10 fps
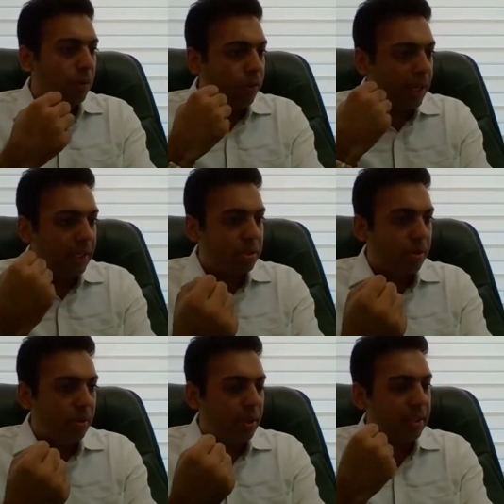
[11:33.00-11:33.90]
profile
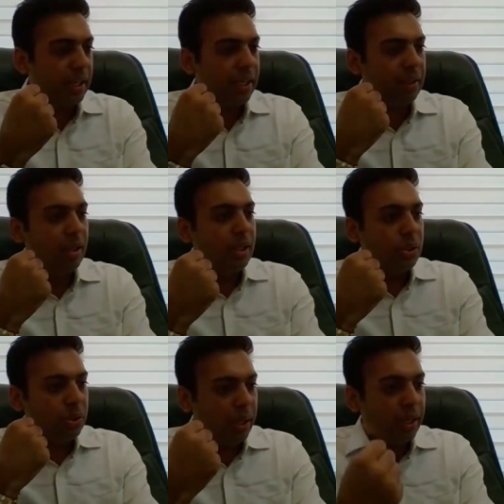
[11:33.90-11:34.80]
stronger. That
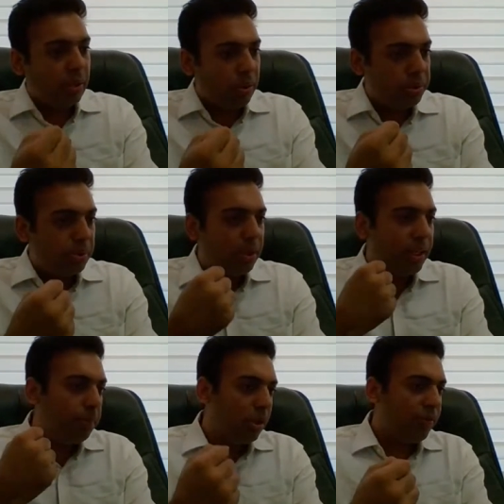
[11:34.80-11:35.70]
you are a good
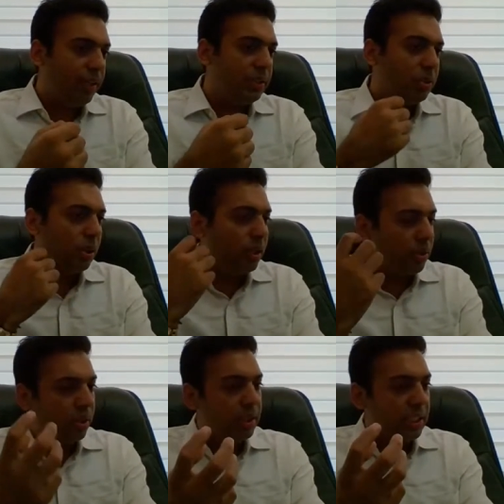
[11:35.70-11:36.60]
student, bona fide
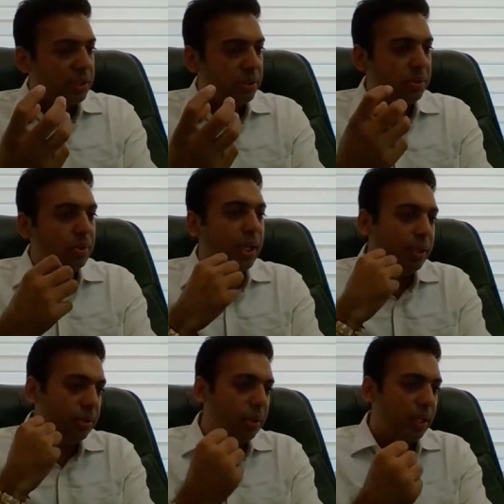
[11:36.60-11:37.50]
student. Your English is good,
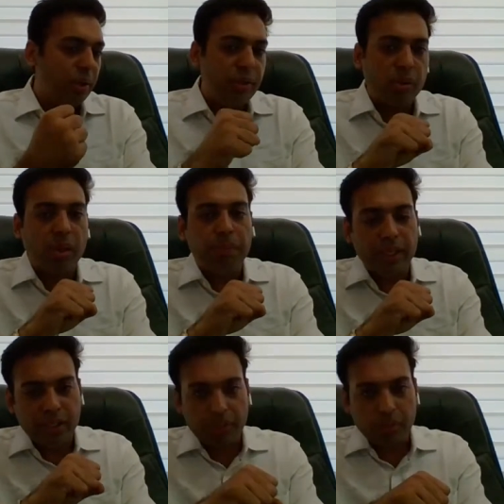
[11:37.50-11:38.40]
and you are going to
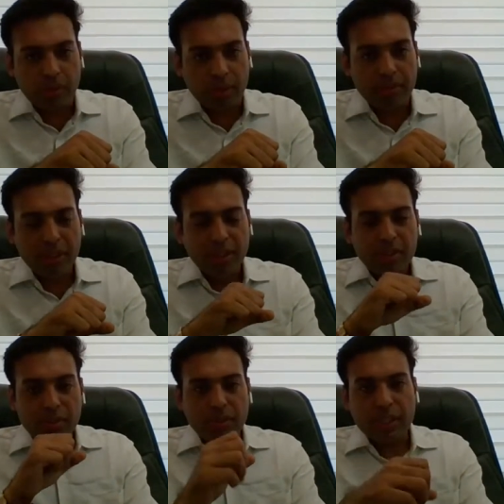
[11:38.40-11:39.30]
complete that program.
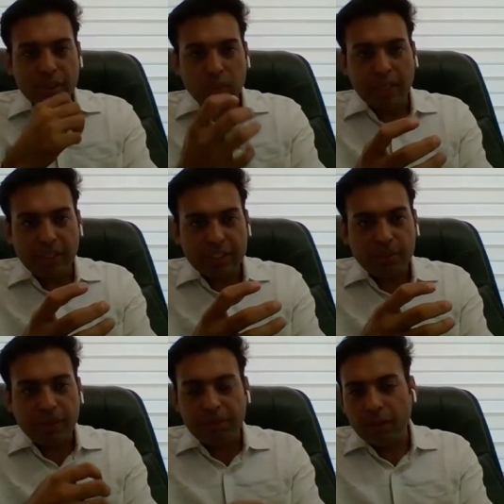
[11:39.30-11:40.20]
So that's why it
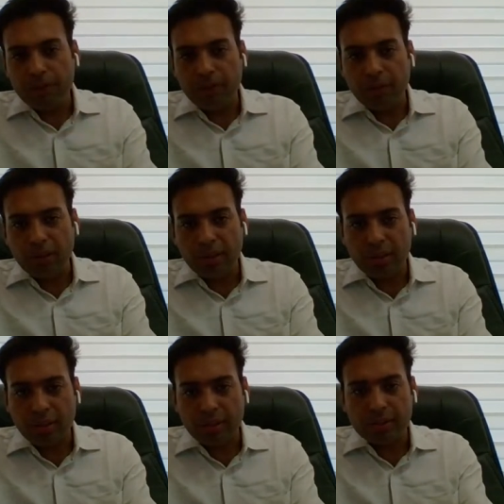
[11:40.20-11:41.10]
is preferred
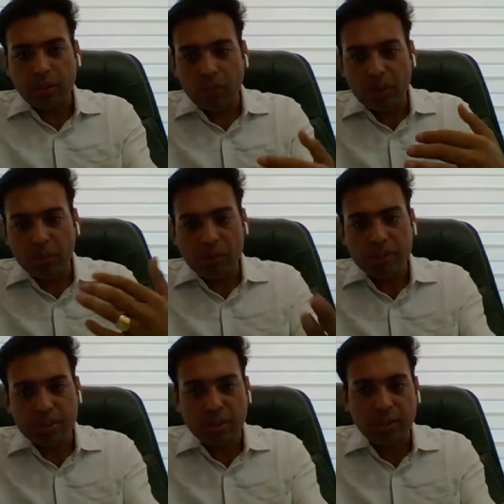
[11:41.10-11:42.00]
for uh, someone who
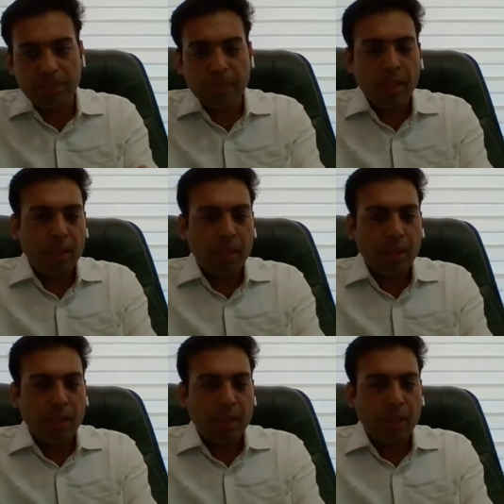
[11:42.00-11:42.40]
is uh,